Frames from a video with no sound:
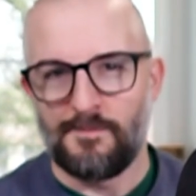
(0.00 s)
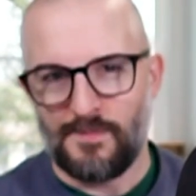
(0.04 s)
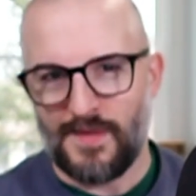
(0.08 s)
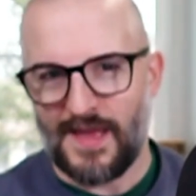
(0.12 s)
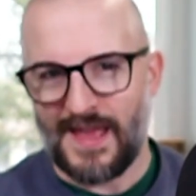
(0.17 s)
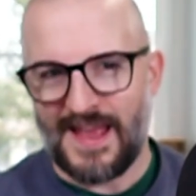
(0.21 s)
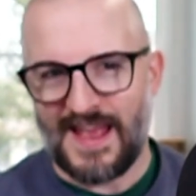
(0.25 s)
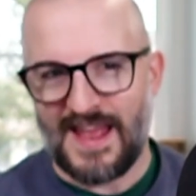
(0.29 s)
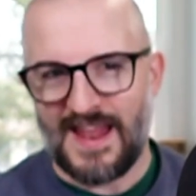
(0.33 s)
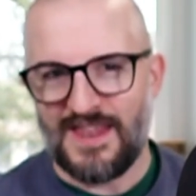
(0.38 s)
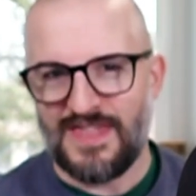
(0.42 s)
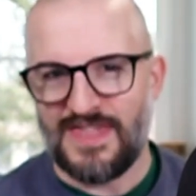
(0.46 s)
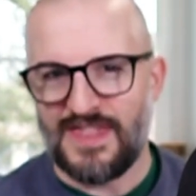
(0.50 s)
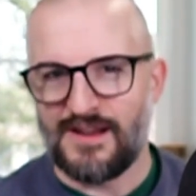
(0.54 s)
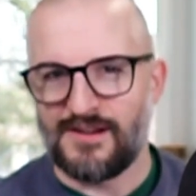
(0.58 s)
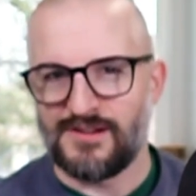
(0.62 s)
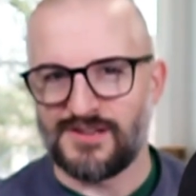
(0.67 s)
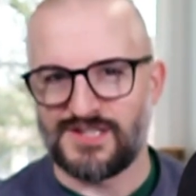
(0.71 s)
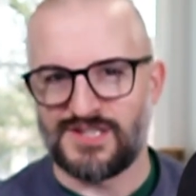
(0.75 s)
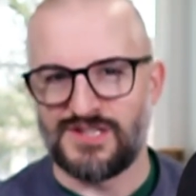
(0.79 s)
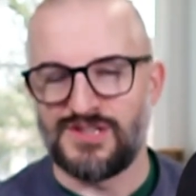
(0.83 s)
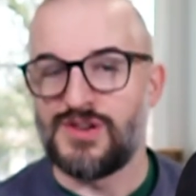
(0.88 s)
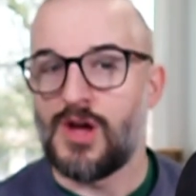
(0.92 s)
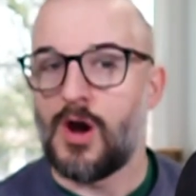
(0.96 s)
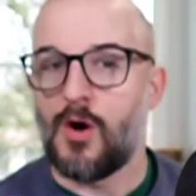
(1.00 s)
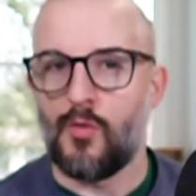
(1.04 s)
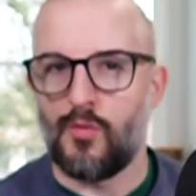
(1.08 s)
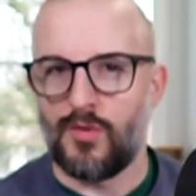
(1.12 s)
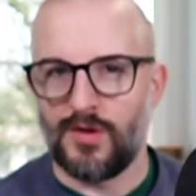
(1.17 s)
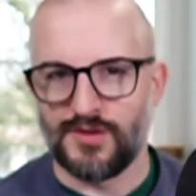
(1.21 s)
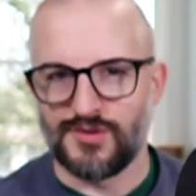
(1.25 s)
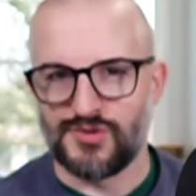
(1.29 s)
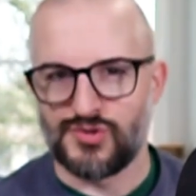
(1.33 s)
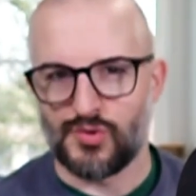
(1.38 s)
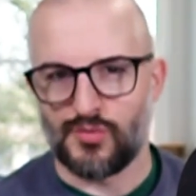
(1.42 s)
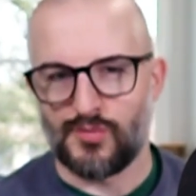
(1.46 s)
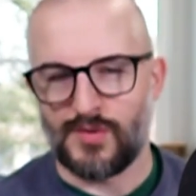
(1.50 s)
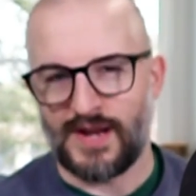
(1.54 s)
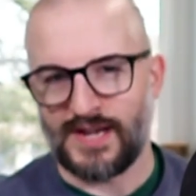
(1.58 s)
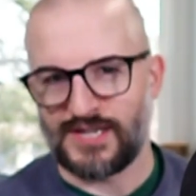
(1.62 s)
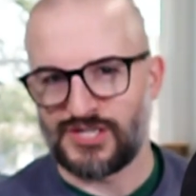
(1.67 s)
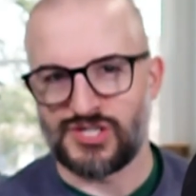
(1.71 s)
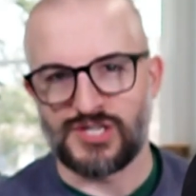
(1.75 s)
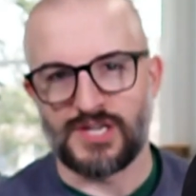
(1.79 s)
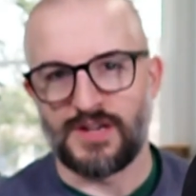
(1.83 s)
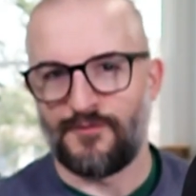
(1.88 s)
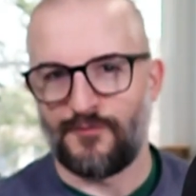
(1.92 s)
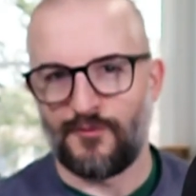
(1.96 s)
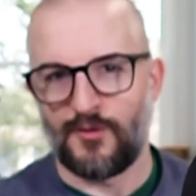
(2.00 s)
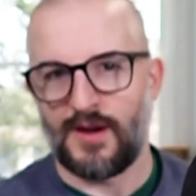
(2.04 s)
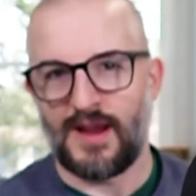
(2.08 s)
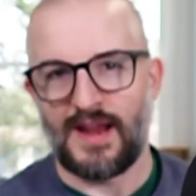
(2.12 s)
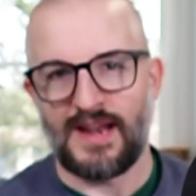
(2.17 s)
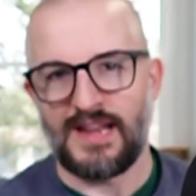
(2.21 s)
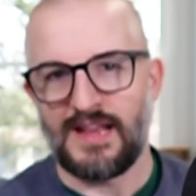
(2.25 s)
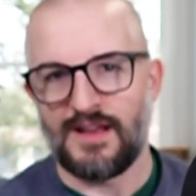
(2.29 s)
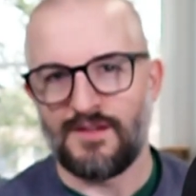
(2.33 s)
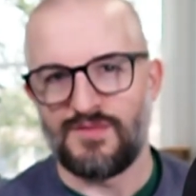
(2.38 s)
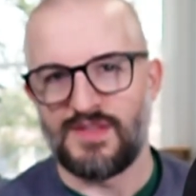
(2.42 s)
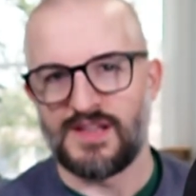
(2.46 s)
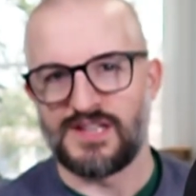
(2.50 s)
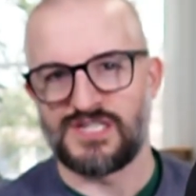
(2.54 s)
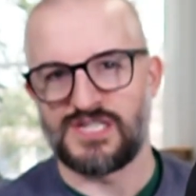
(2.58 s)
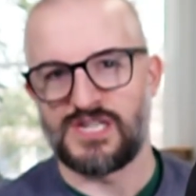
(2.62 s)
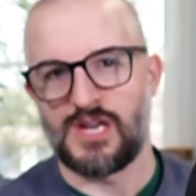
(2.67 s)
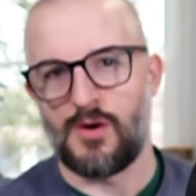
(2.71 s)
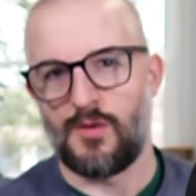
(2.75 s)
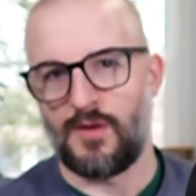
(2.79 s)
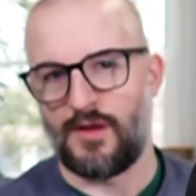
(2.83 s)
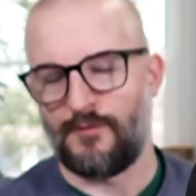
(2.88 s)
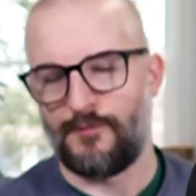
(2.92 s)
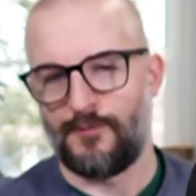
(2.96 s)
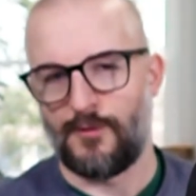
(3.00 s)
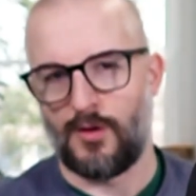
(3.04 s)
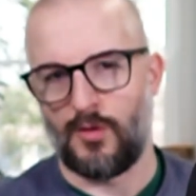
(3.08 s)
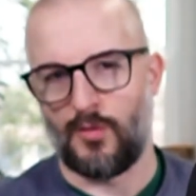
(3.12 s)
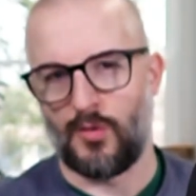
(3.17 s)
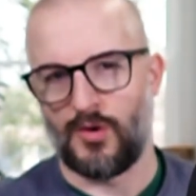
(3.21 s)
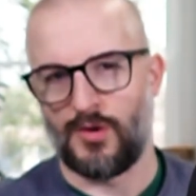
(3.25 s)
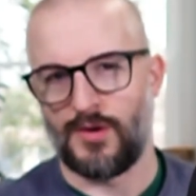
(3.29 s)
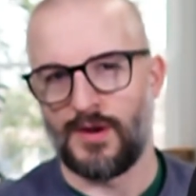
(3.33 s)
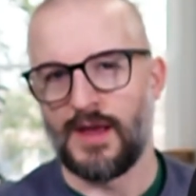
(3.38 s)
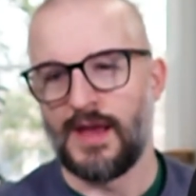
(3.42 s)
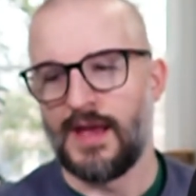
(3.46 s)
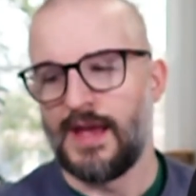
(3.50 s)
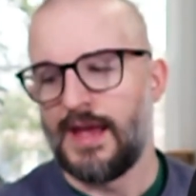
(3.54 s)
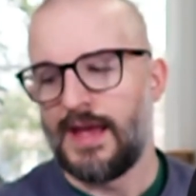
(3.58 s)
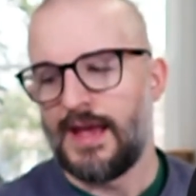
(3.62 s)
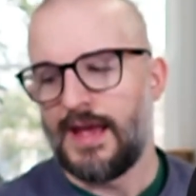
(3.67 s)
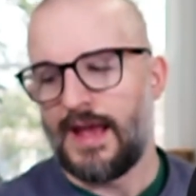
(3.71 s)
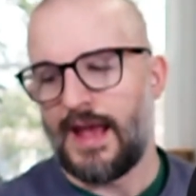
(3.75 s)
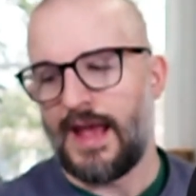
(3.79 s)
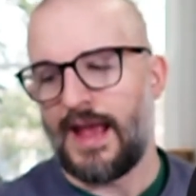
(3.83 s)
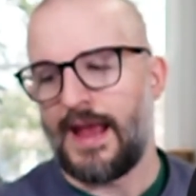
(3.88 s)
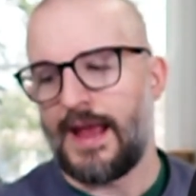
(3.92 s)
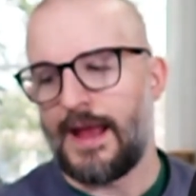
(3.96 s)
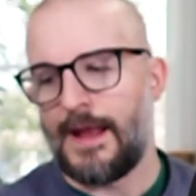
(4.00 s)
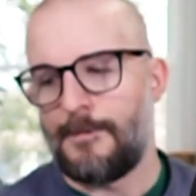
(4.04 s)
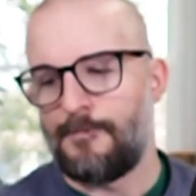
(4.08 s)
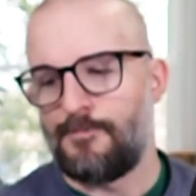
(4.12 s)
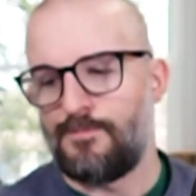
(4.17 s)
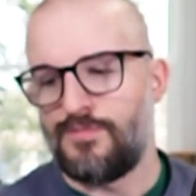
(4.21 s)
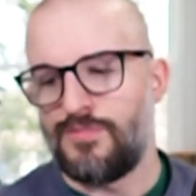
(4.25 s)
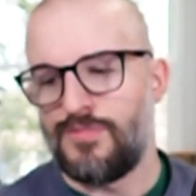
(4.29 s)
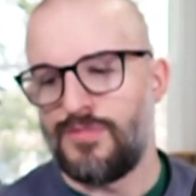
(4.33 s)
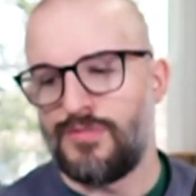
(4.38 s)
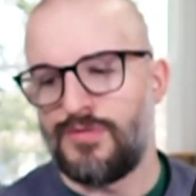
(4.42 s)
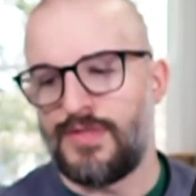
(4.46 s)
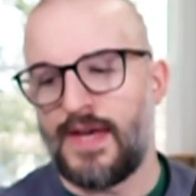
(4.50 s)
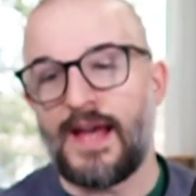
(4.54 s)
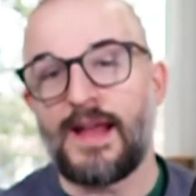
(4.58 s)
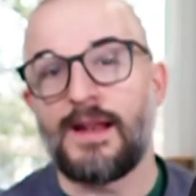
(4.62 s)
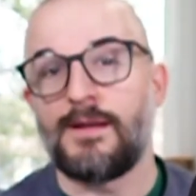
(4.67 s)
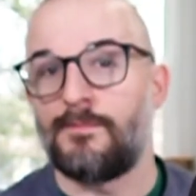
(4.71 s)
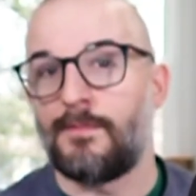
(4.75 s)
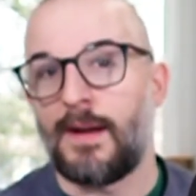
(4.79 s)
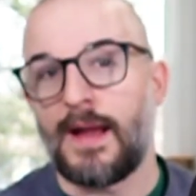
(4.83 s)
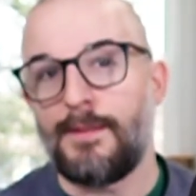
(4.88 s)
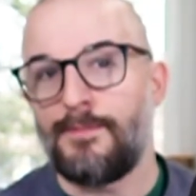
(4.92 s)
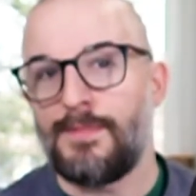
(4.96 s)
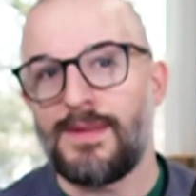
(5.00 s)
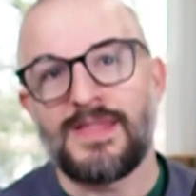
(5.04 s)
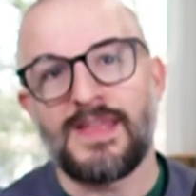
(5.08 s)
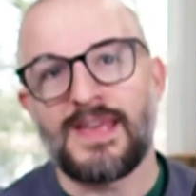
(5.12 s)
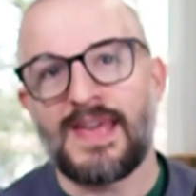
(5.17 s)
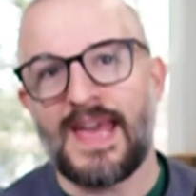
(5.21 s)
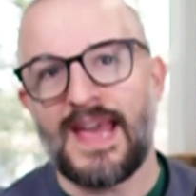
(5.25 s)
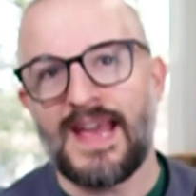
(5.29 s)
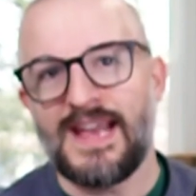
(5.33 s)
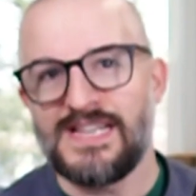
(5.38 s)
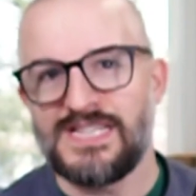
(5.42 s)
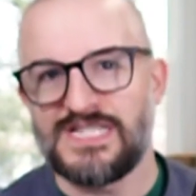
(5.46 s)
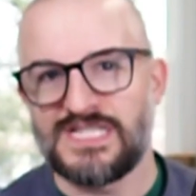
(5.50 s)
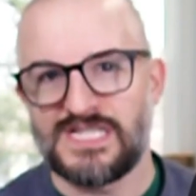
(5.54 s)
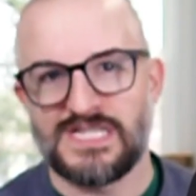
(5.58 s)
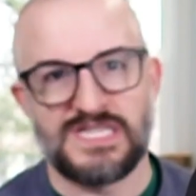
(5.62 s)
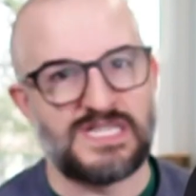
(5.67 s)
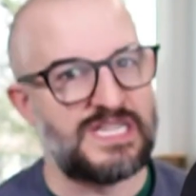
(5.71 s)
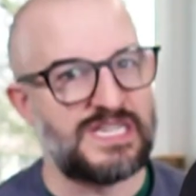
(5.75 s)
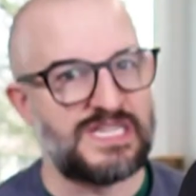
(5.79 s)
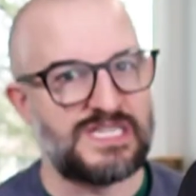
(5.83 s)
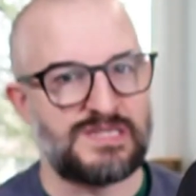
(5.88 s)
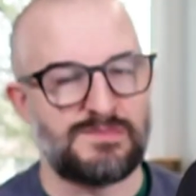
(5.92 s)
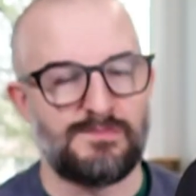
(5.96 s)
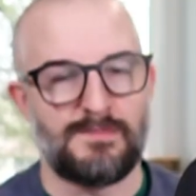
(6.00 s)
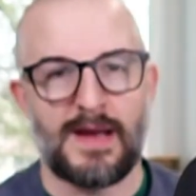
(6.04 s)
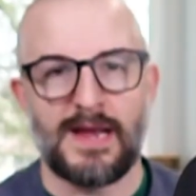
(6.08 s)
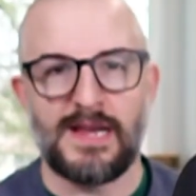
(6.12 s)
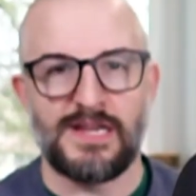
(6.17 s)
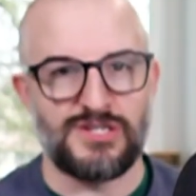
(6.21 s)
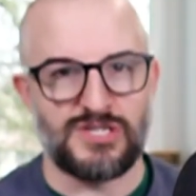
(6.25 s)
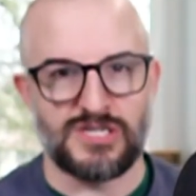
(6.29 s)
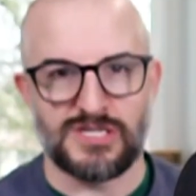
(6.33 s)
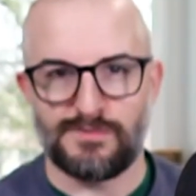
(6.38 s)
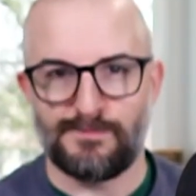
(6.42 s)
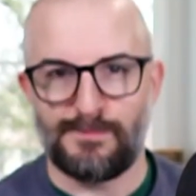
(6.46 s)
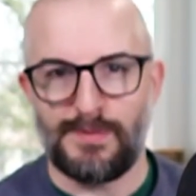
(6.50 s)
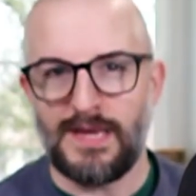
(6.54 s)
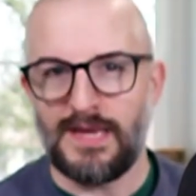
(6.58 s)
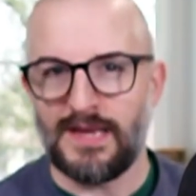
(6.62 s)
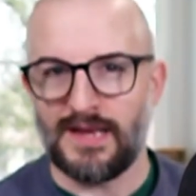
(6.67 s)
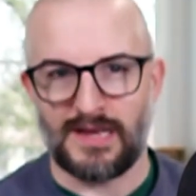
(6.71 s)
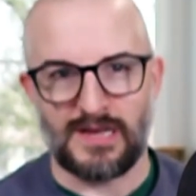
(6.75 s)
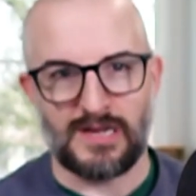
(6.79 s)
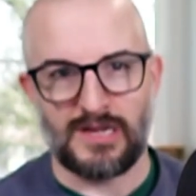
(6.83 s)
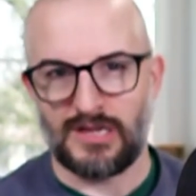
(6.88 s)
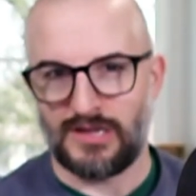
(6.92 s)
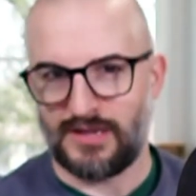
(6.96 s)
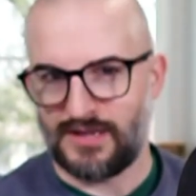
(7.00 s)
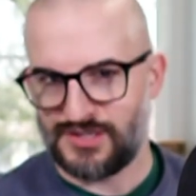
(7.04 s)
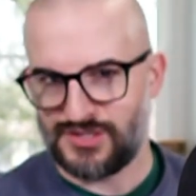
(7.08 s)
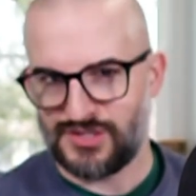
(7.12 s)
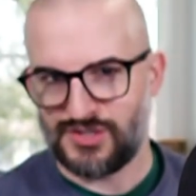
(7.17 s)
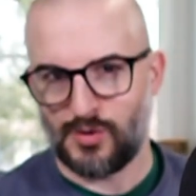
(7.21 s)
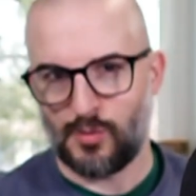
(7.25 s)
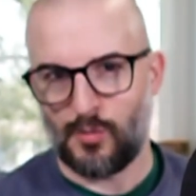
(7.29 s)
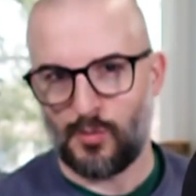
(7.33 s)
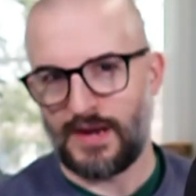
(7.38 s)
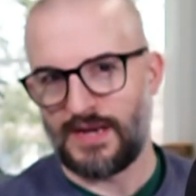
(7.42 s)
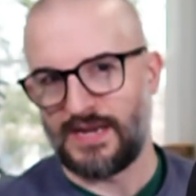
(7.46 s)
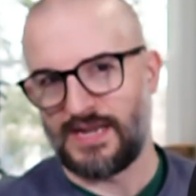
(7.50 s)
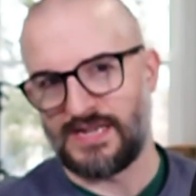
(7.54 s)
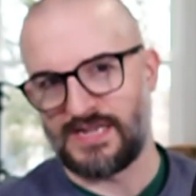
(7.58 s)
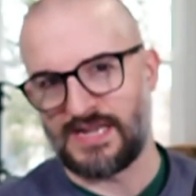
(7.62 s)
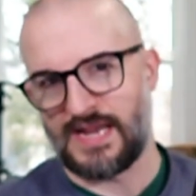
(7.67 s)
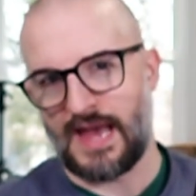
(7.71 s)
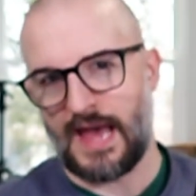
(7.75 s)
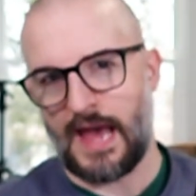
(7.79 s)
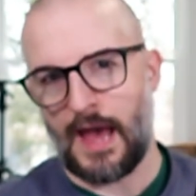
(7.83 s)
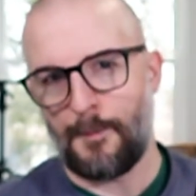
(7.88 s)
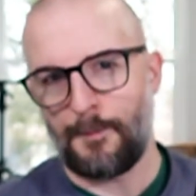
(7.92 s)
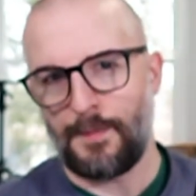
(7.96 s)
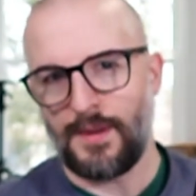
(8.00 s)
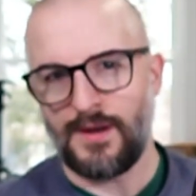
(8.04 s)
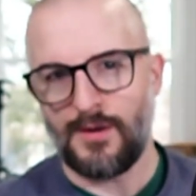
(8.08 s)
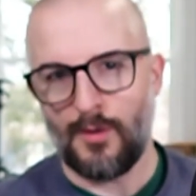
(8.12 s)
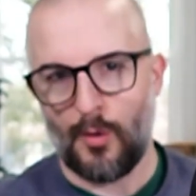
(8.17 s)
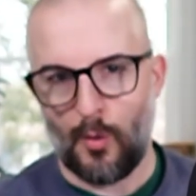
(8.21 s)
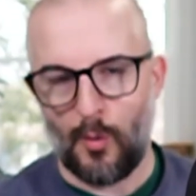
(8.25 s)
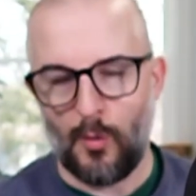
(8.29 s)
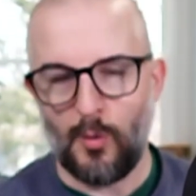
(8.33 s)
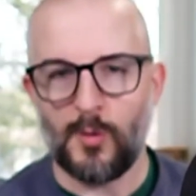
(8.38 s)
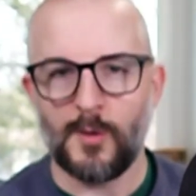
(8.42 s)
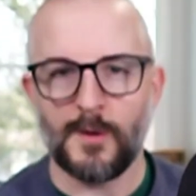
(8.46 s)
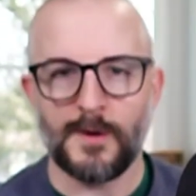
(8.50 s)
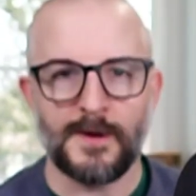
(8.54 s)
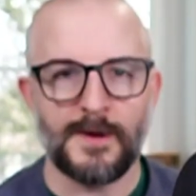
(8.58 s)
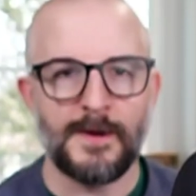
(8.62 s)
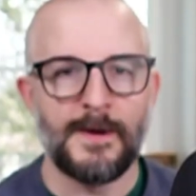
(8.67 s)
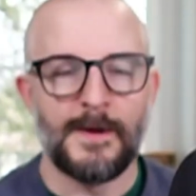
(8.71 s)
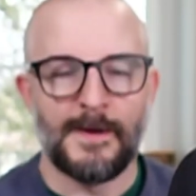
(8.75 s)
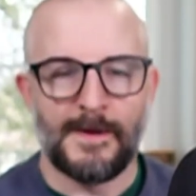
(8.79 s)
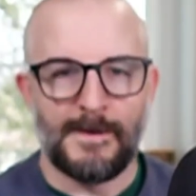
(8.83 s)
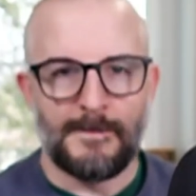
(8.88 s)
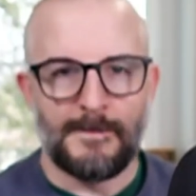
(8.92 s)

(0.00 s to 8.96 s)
and there's no real direction for any of this going forward. And that might be the case. This might just be a cluster waiting to happen, or